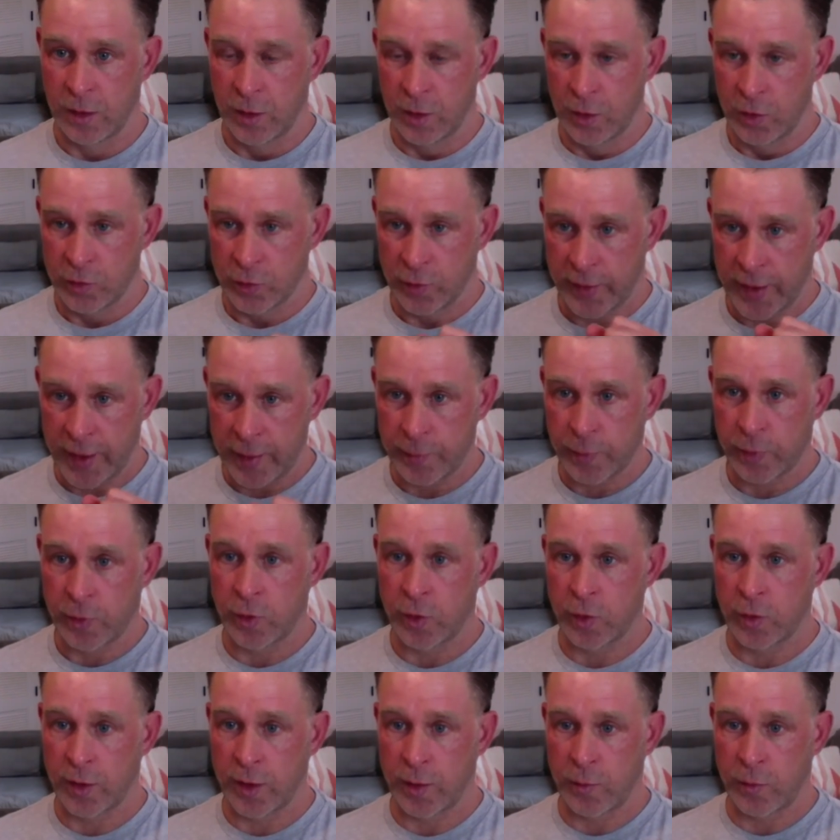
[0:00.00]
So that
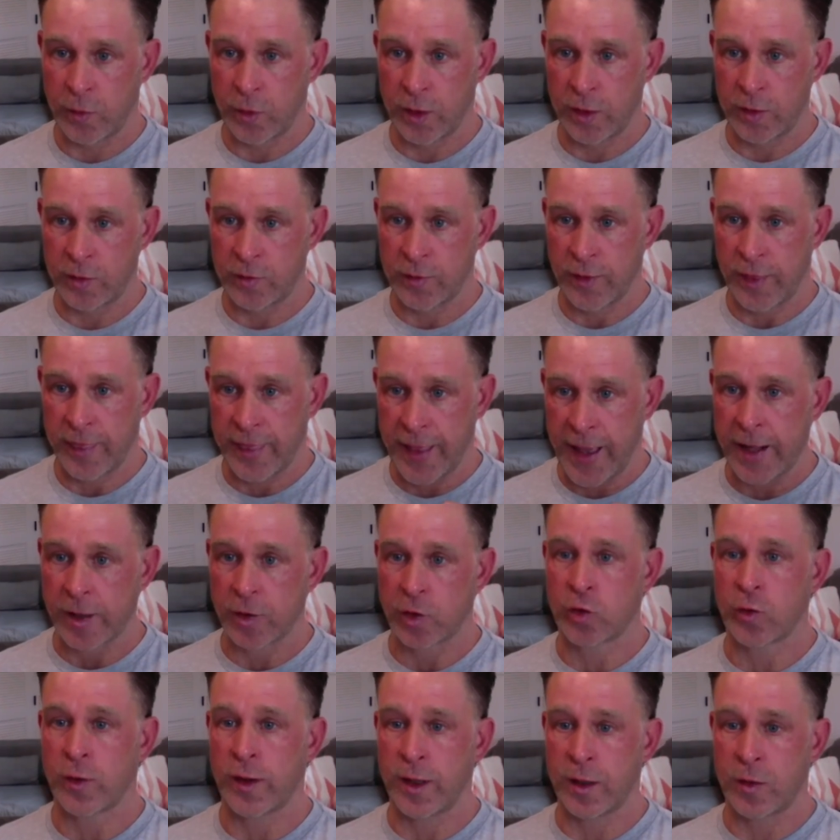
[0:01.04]
program runs, that
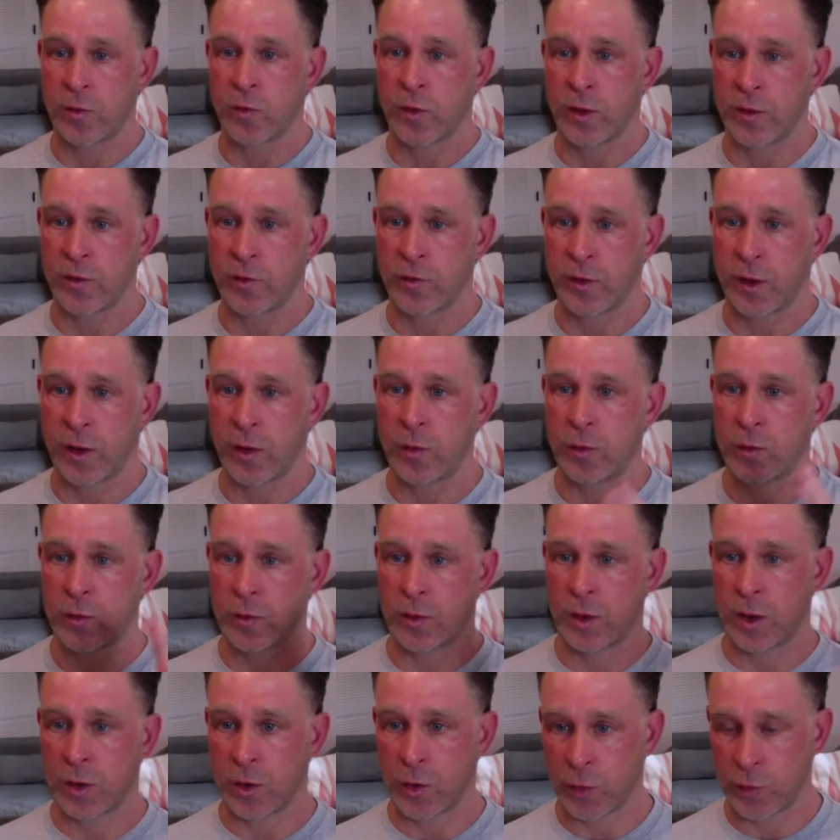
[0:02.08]
grant runs out,
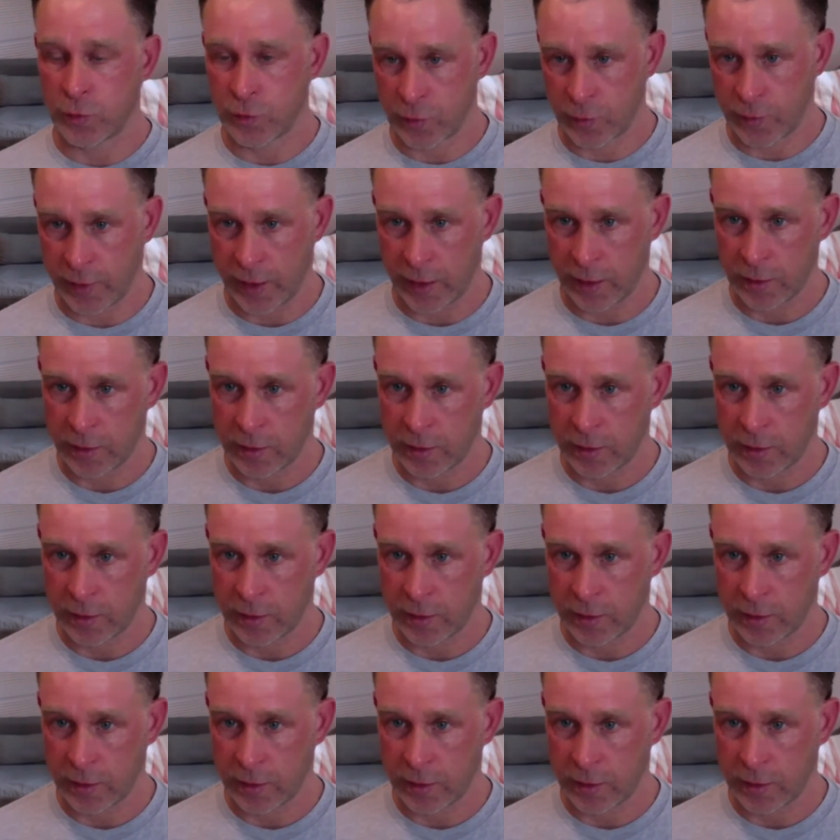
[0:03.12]
it goes away.